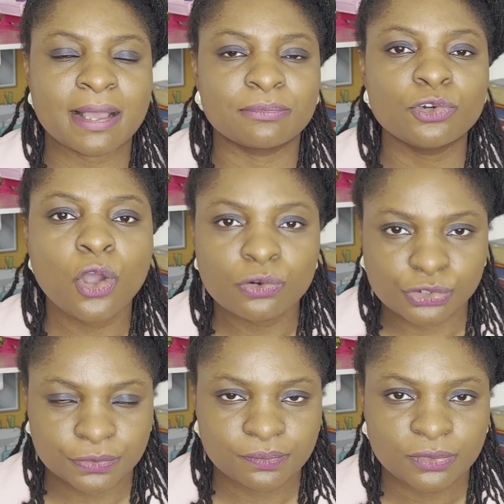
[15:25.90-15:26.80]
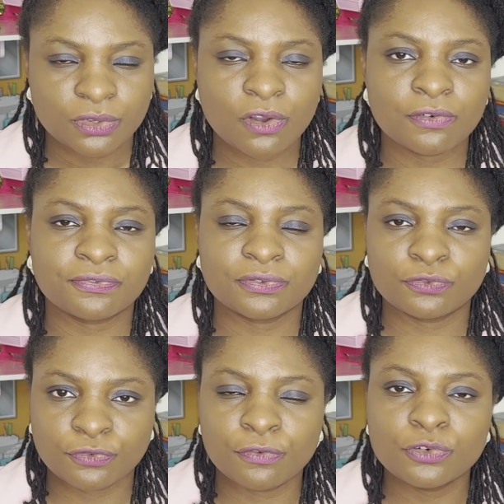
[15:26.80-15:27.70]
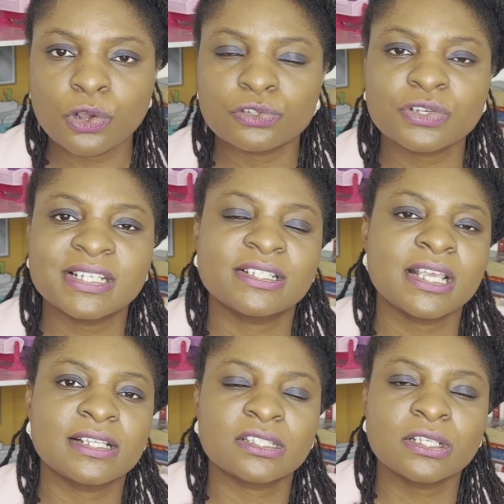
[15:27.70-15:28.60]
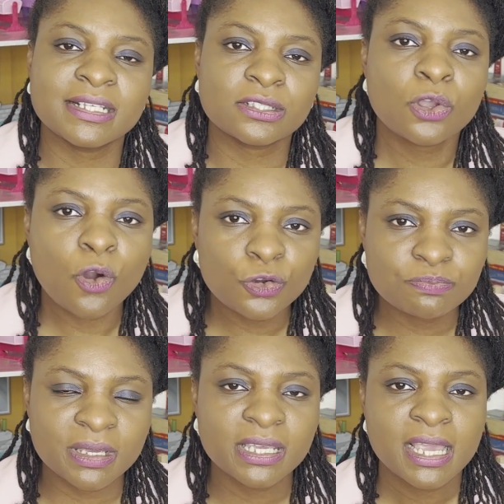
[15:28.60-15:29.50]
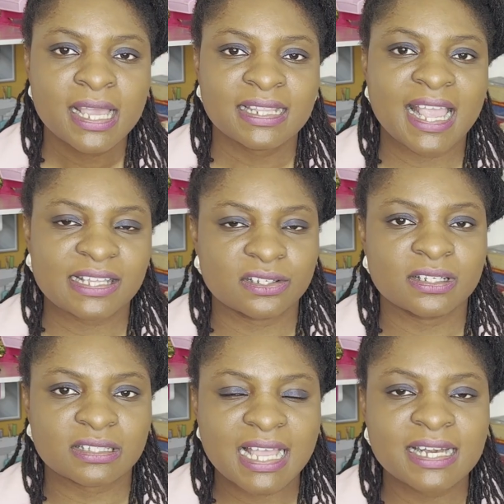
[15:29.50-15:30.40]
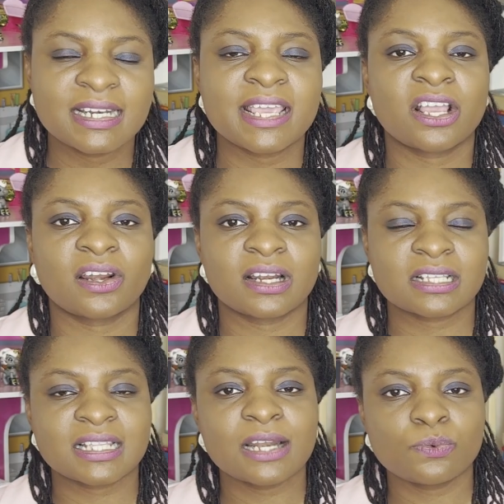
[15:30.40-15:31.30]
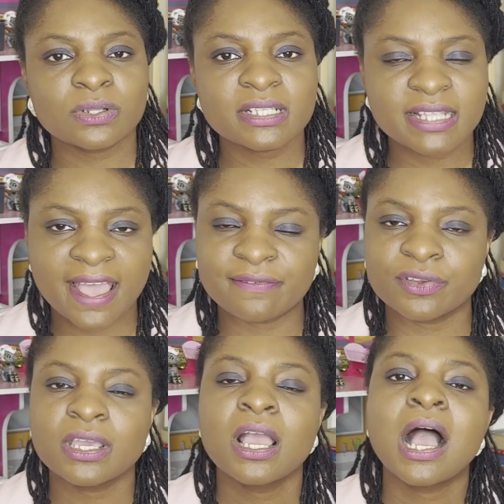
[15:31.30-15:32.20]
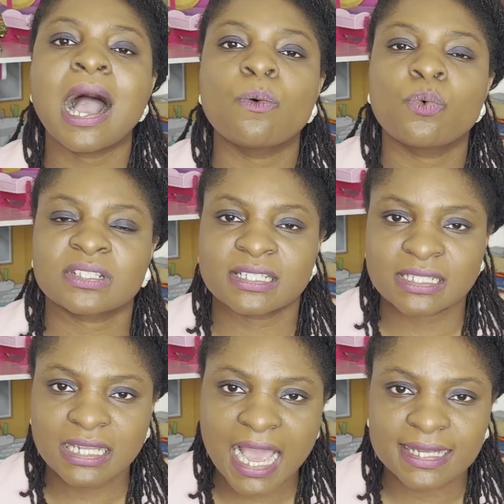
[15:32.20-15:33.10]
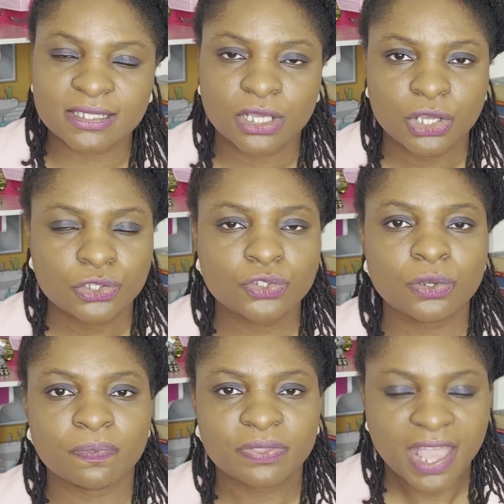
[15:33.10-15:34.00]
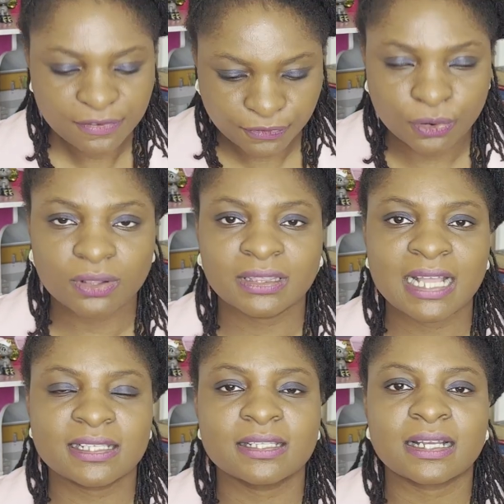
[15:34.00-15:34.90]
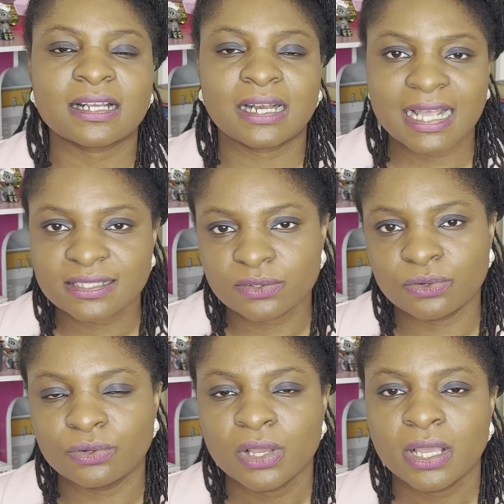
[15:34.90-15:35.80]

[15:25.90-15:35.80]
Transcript: load of load. So he's told me that he has understanding, that he can understand what is heavy and what is light. So therefore, that is a classical